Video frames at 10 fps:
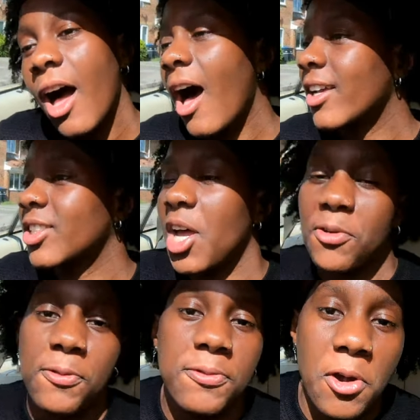I
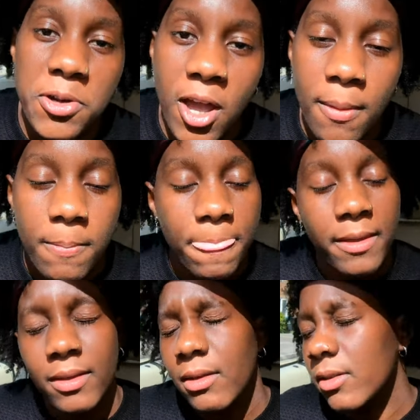started throwing up,
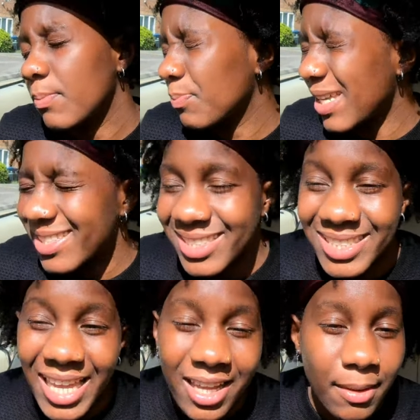being
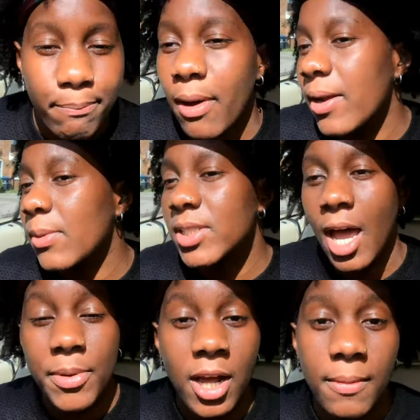sick, the brownie was
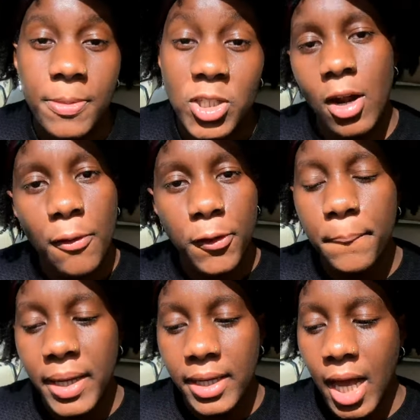coming up. And after a
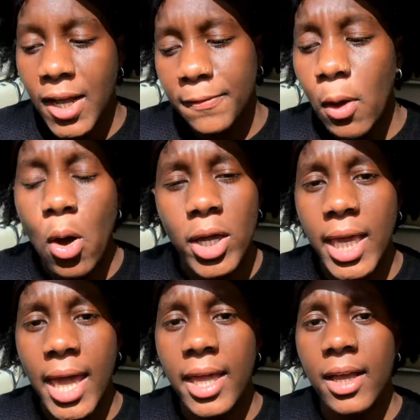bit, yeah, I felt
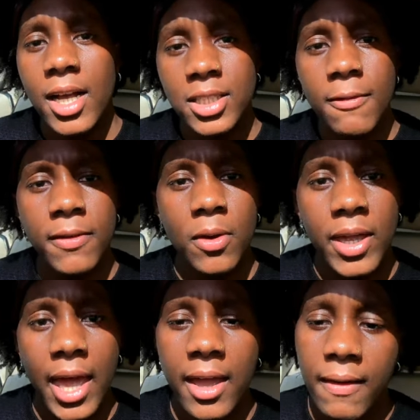okay. I started feeling
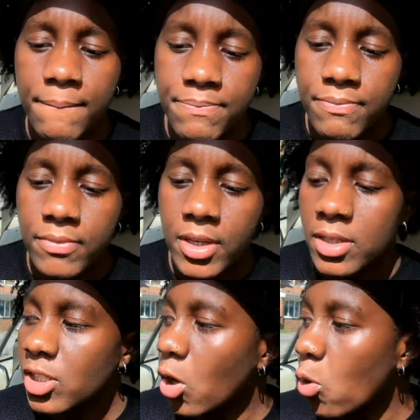okay.
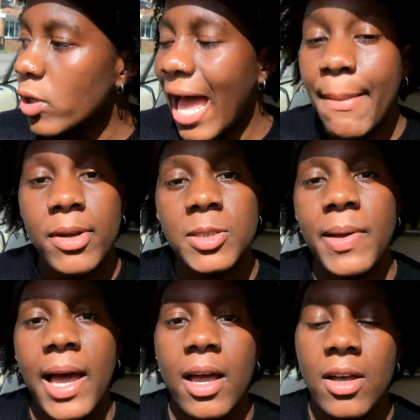So I called the ambulance
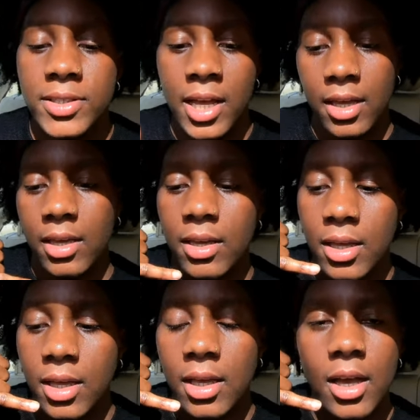back. I was like,
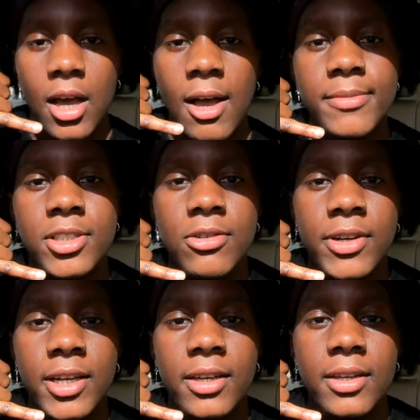I'm
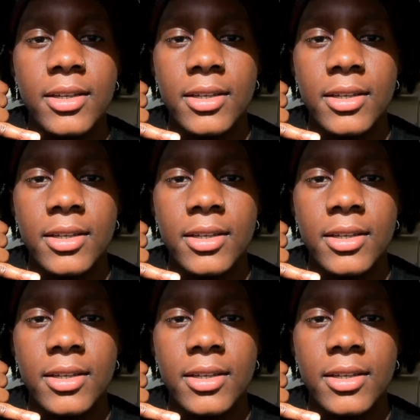sorry.